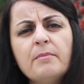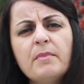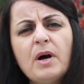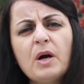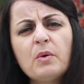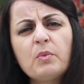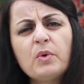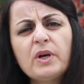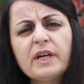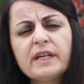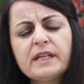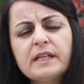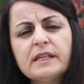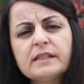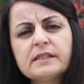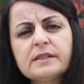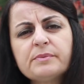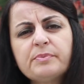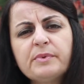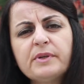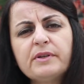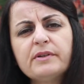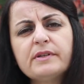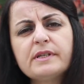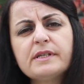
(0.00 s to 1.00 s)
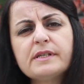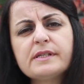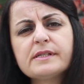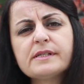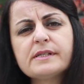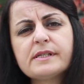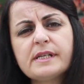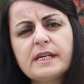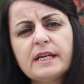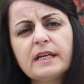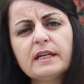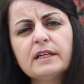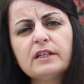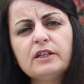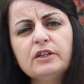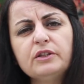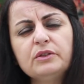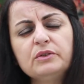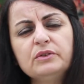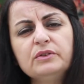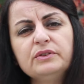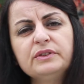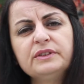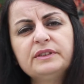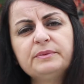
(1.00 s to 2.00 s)
My work experience
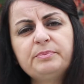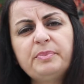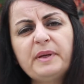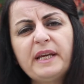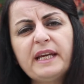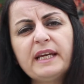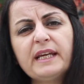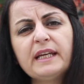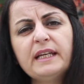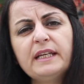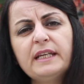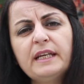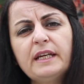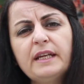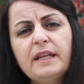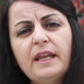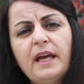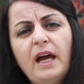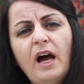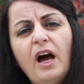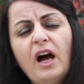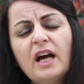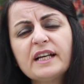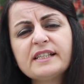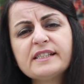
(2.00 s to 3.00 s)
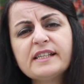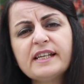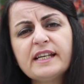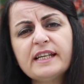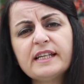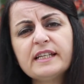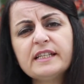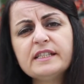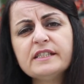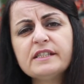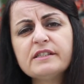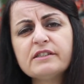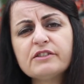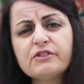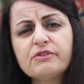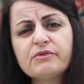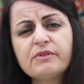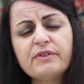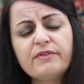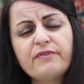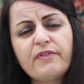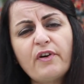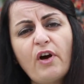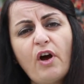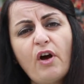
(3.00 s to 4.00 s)
includes being in the IT
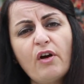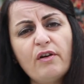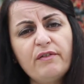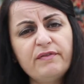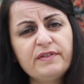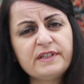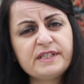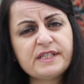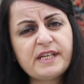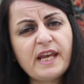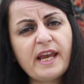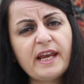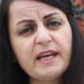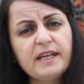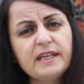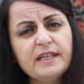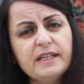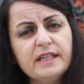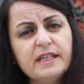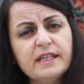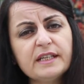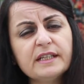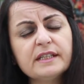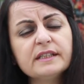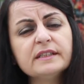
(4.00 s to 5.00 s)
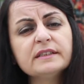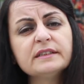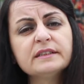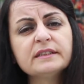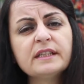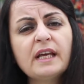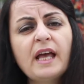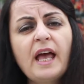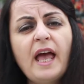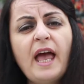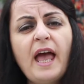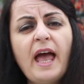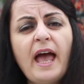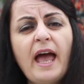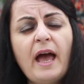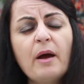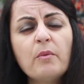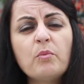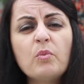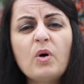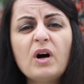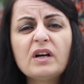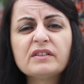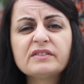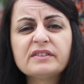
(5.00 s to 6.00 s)
industry for over 10 years,
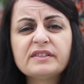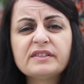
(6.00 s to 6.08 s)
and while